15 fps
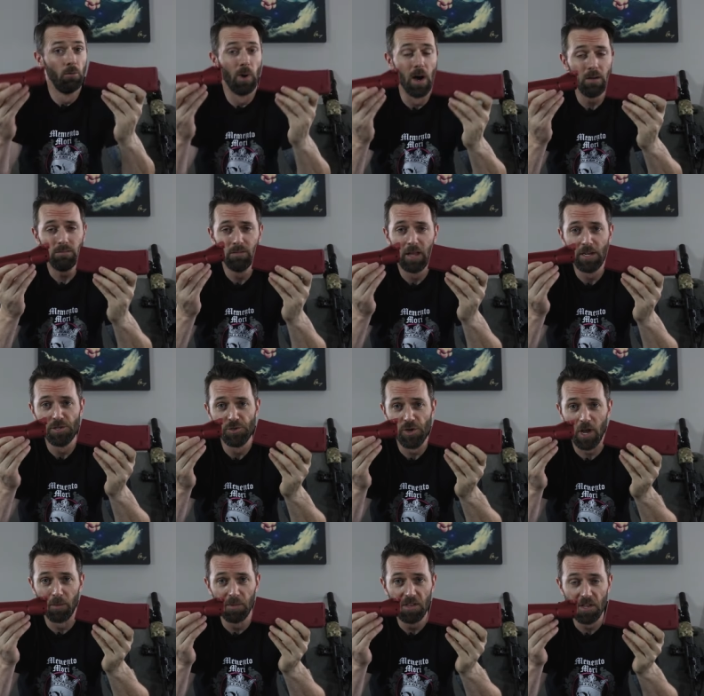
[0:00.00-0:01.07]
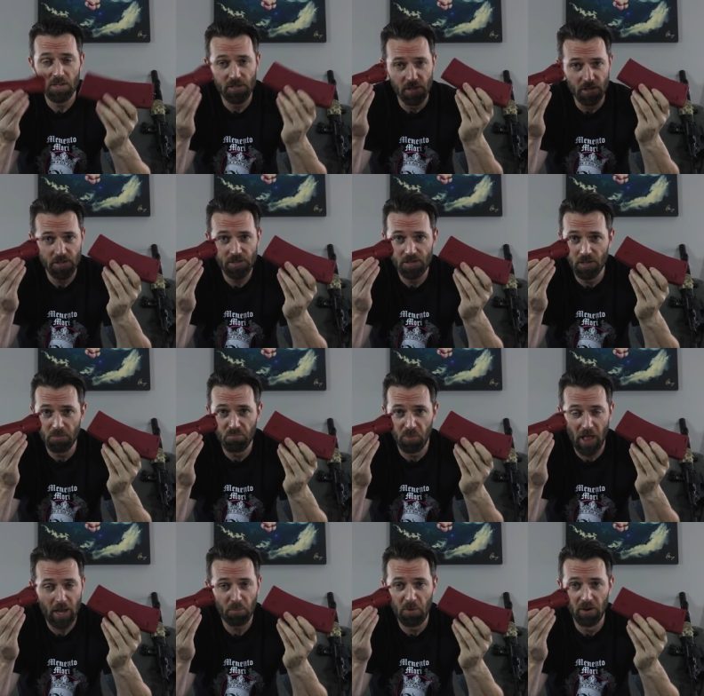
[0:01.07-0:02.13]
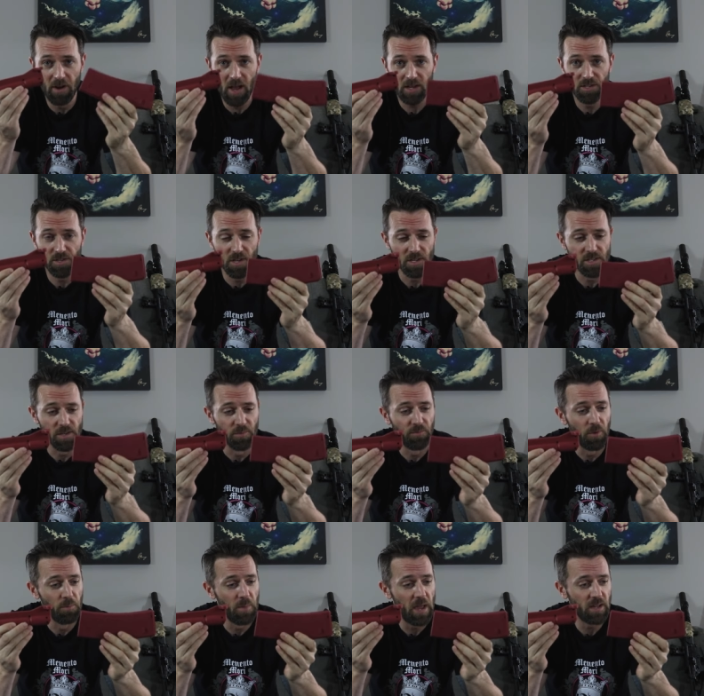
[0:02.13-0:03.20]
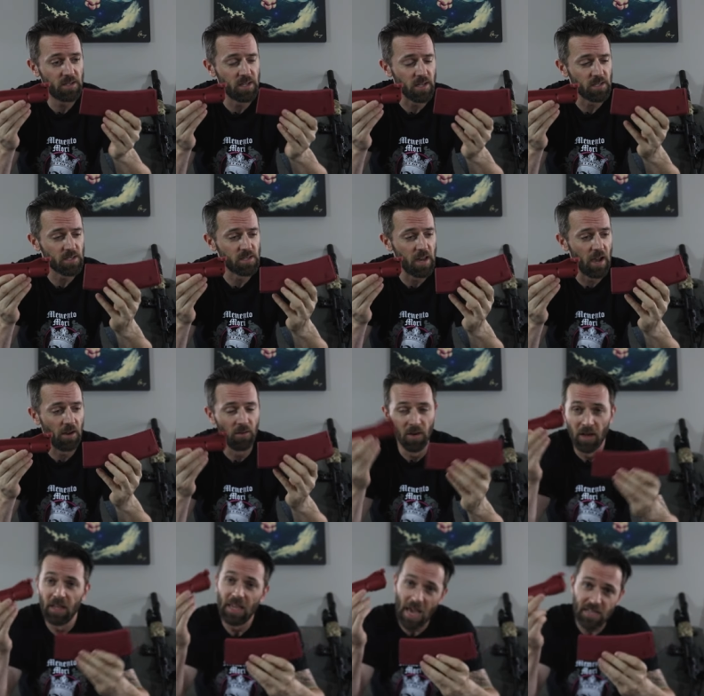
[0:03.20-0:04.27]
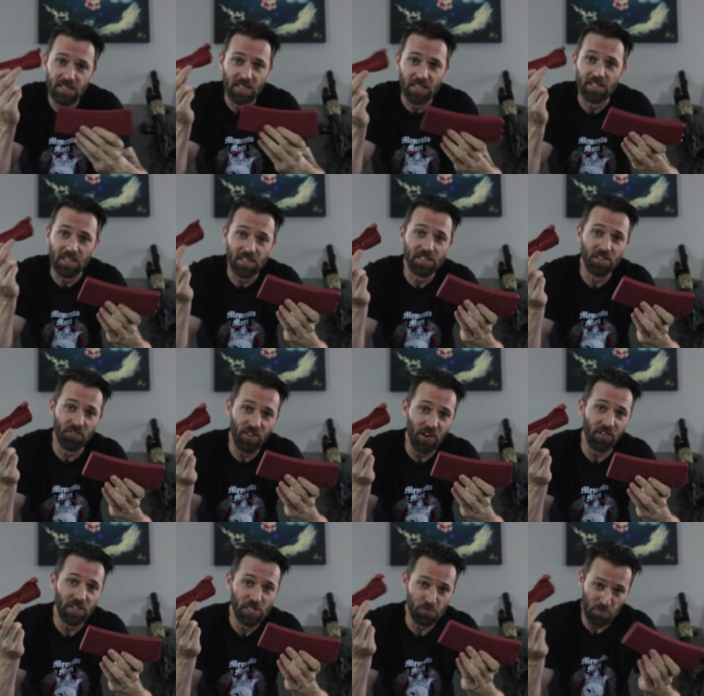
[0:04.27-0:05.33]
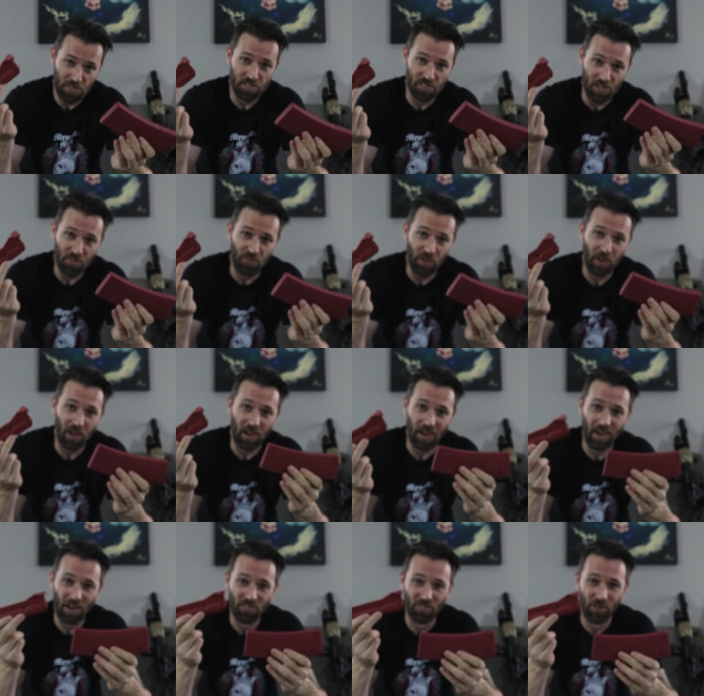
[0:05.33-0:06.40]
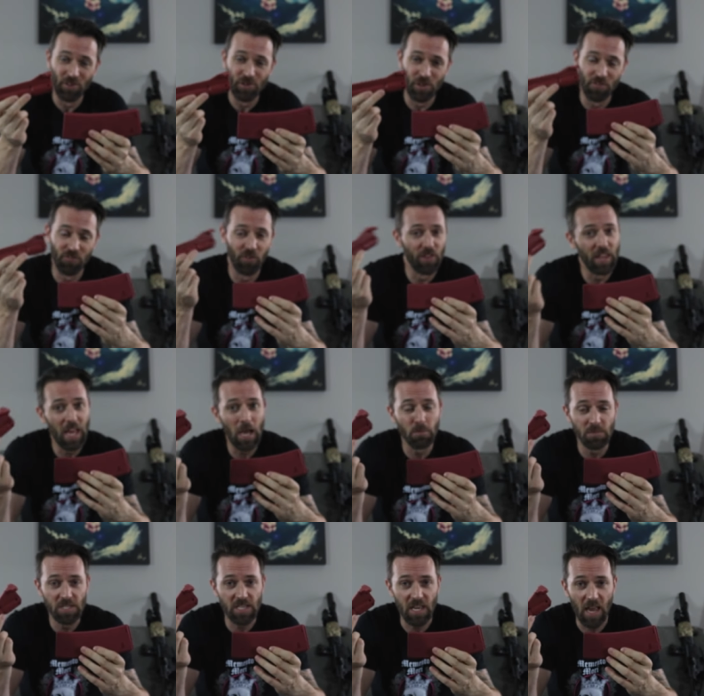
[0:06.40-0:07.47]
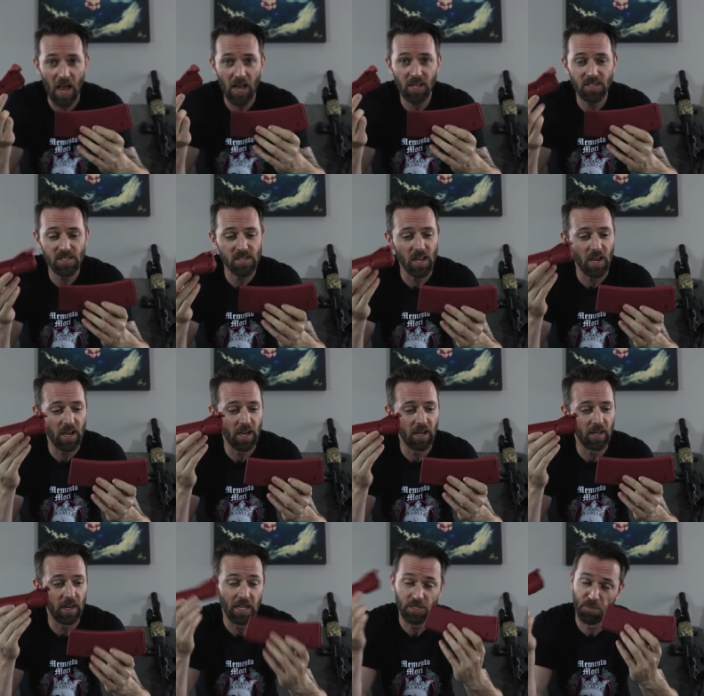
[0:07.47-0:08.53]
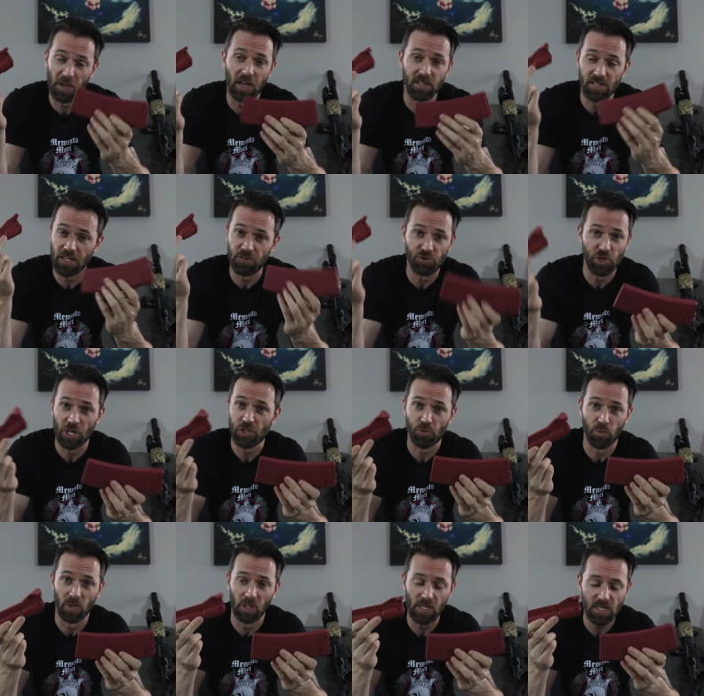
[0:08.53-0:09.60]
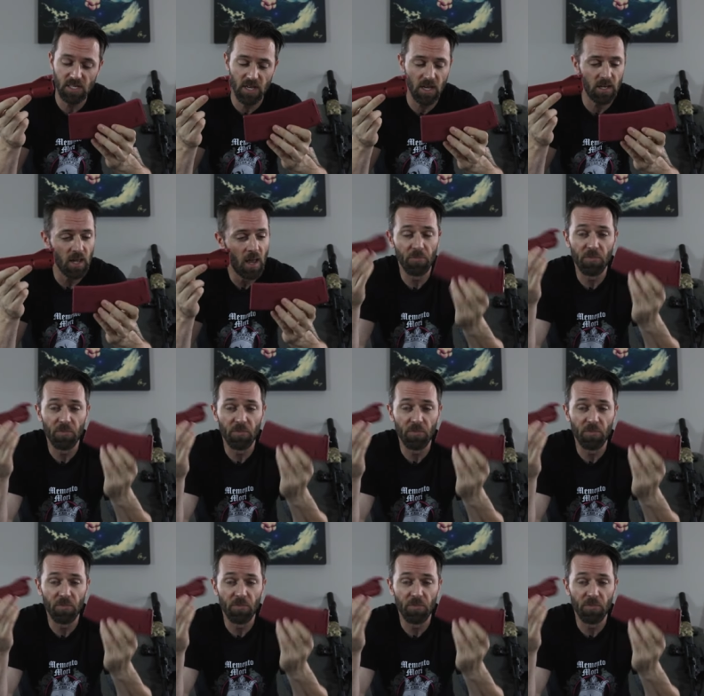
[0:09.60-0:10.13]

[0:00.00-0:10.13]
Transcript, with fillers: Well, ladies and gentlemen, this is the Blackbeard X system from Mantis. Now, yes, this is the very specific uh, version for the MCX, uh, and that's because they just released it.